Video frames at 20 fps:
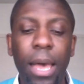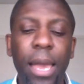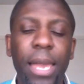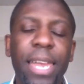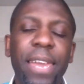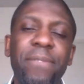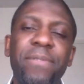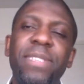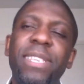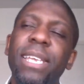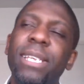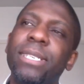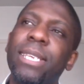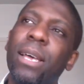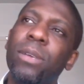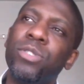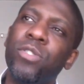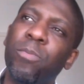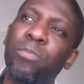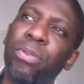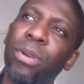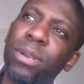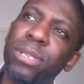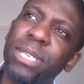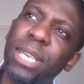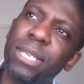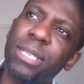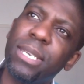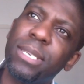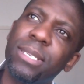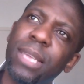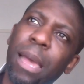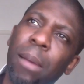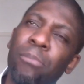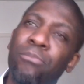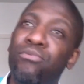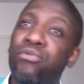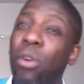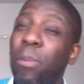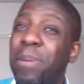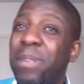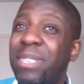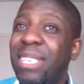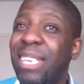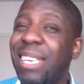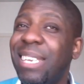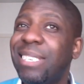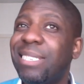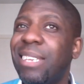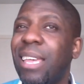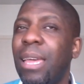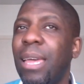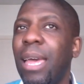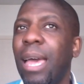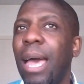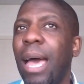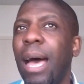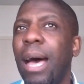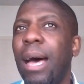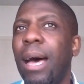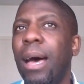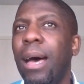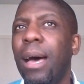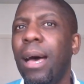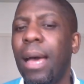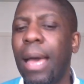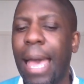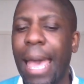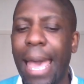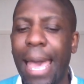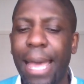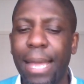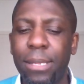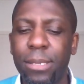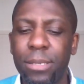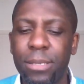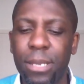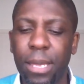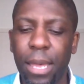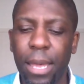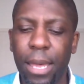Give details of processes and properties, and